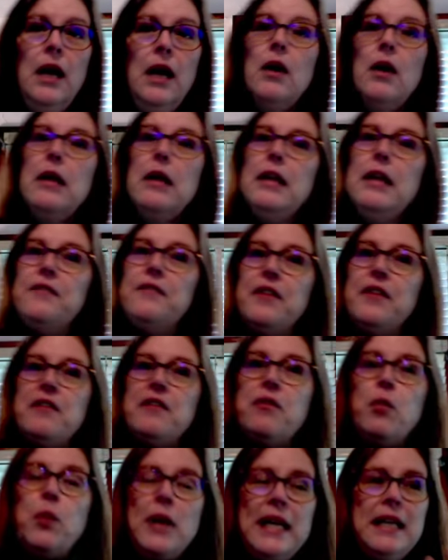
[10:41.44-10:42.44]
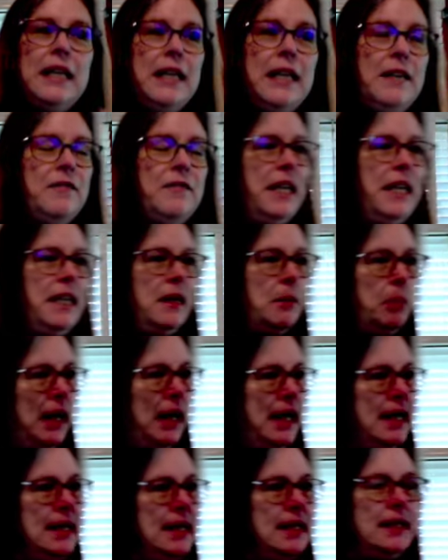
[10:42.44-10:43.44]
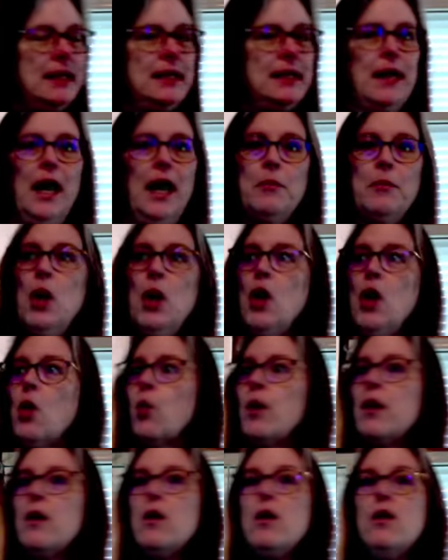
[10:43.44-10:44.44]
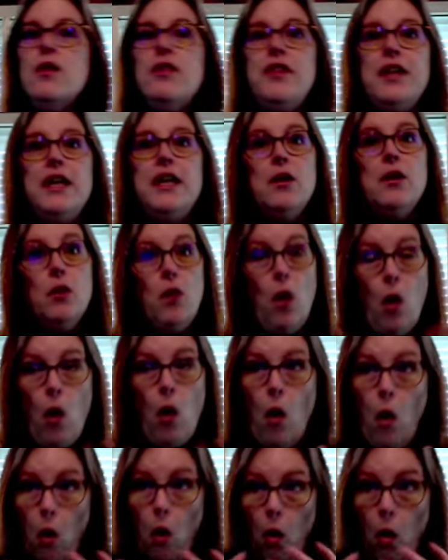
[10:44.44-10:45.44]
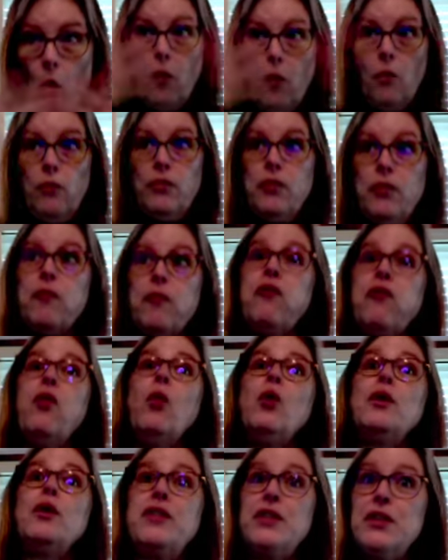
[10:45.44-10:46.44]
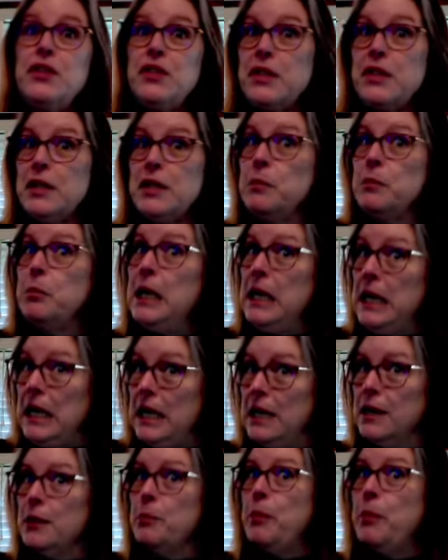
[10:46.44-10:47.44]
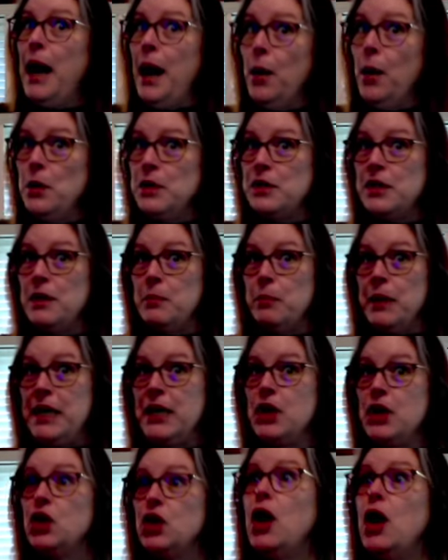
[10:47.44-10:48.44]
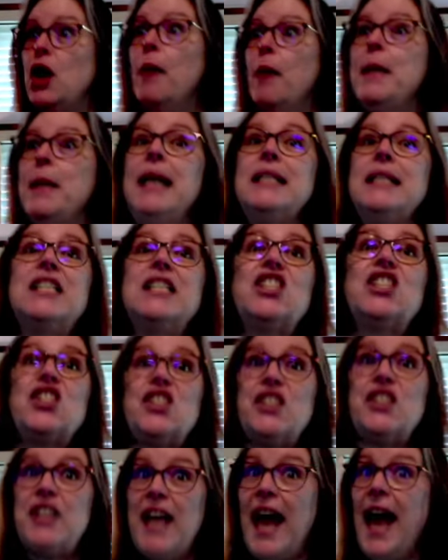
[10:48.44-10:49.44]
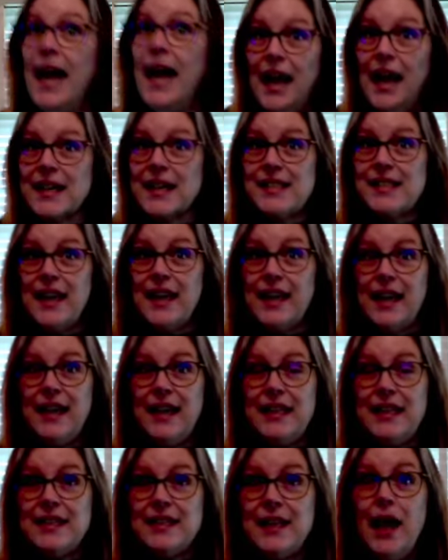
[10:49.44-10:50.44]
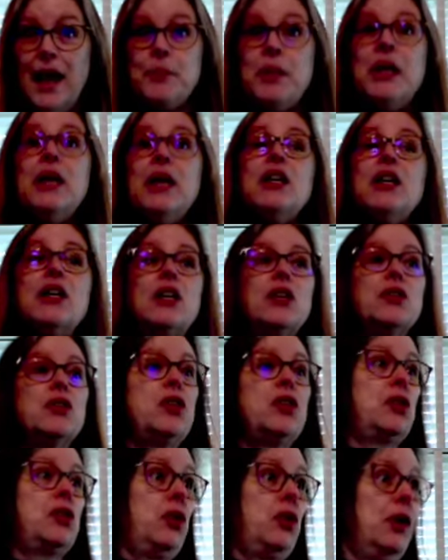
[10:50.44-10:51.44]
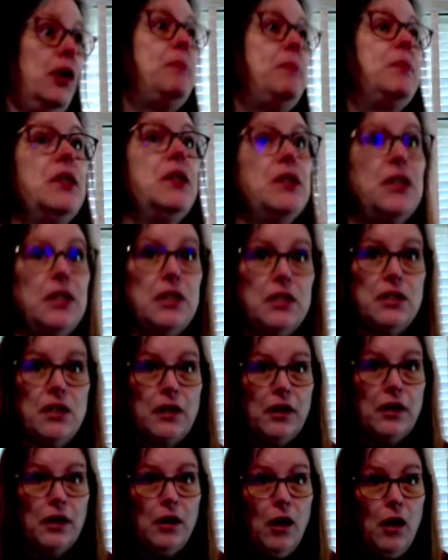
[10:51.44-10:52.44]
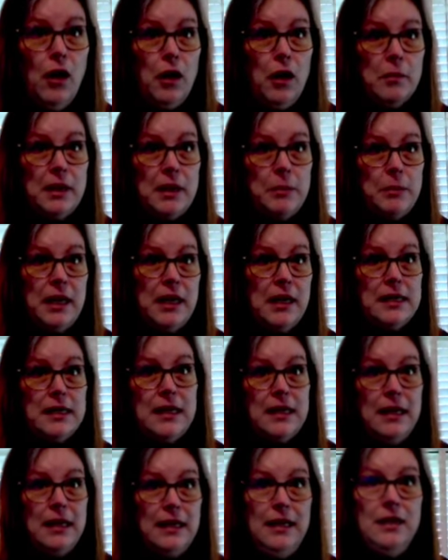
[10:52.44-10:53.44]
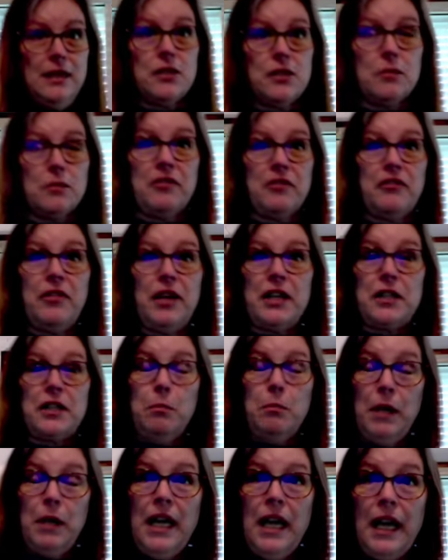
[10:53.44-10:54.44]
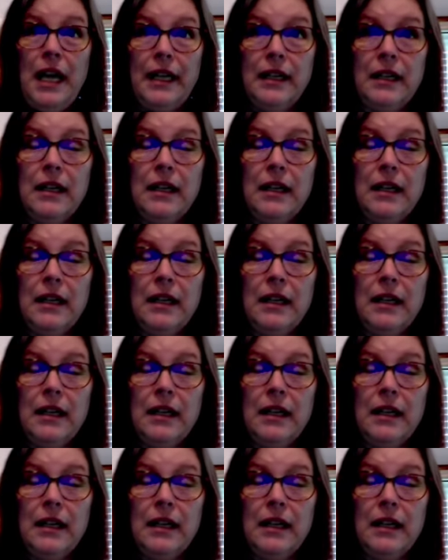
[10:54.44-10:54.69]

If, if we lived in a place and a time where the, the forces that be, the powers that be, could come and snag us at any time, conscript us into their army because they needed some fresh blood,